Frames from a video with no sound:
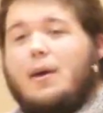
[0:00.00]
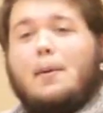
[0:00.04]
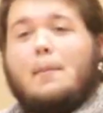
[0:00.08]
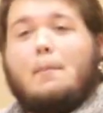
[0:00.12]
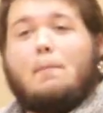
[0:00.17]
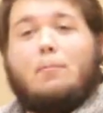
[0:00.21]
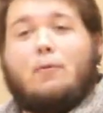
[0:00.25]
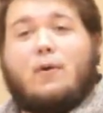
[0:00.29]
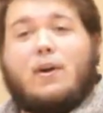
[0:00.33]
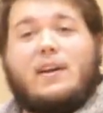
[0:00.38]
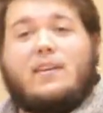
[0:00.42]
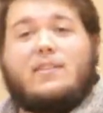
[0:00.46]

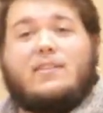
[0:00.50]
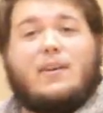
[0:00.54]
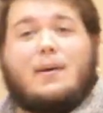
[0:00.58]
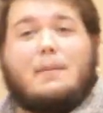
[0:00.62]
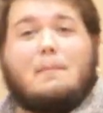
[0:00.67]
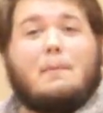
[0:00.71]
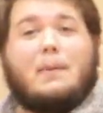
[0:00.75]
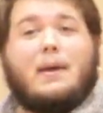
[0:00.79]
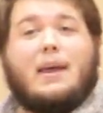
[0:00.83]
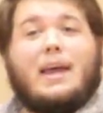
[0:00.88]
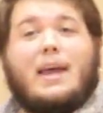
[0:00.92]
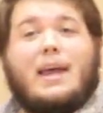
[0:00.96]
brings
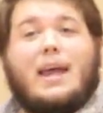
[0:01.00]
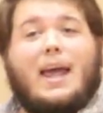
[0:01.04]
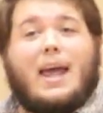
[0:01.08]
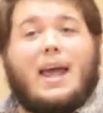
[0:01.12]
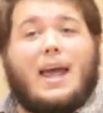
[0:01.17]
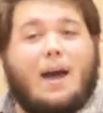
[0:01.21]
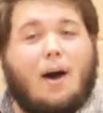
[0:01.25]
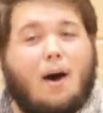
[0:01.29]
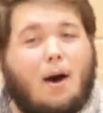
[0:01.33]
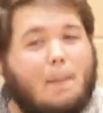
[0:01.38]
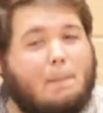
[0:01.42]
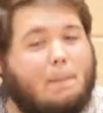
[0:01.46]
him
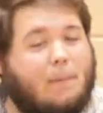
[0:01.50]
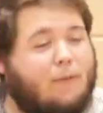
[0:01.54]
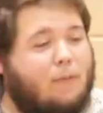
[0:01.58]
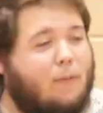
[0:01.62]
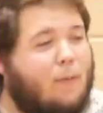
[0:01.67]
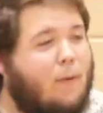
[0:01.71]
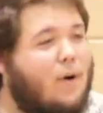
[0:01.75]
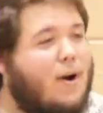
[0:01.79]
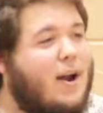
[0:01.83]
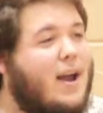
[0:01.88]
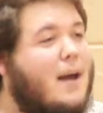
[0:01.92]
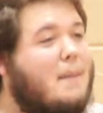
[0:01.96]

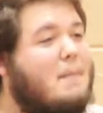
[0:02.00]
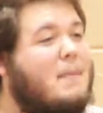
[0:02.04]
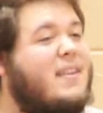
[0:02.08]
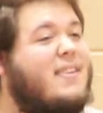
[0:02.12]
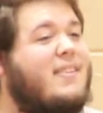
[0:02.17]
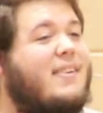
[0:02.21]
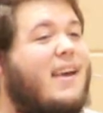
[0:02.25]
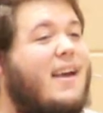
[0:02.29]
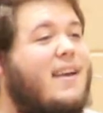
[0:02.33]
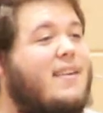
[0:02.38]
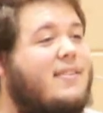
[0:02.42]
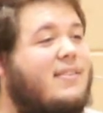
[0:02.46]
before him and
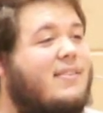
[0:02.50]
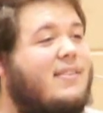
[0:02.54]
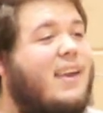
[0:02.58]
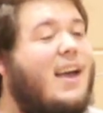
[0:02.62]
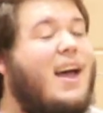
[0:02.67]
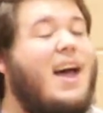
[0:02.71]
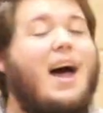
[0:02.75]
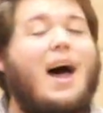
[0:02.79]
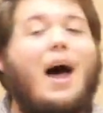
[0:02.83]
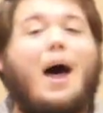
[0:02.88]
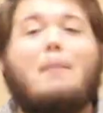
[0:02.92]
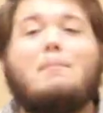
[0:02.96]
says,
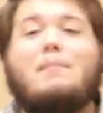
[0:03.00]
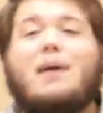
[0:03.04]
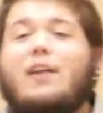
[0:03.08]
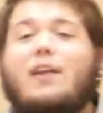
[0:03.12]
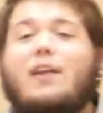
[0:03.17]
"I'm not